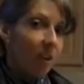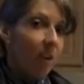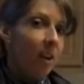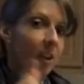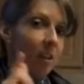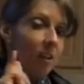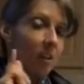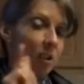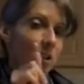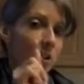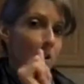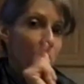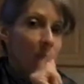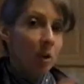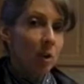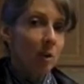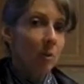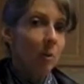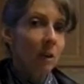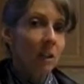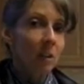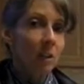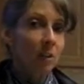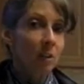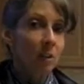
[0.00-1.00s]
to show you what
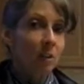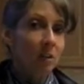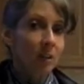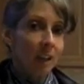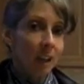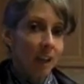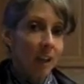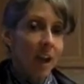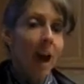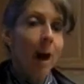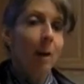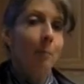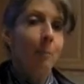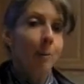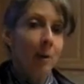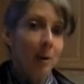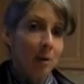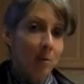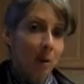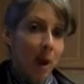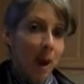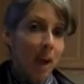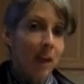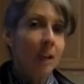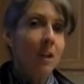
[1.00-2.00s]
it looks like. I'll be
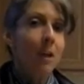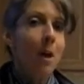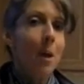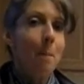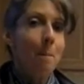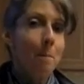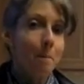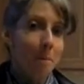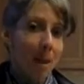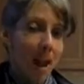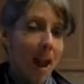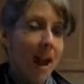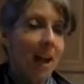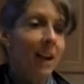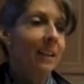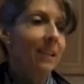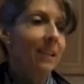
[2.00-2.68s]
right back.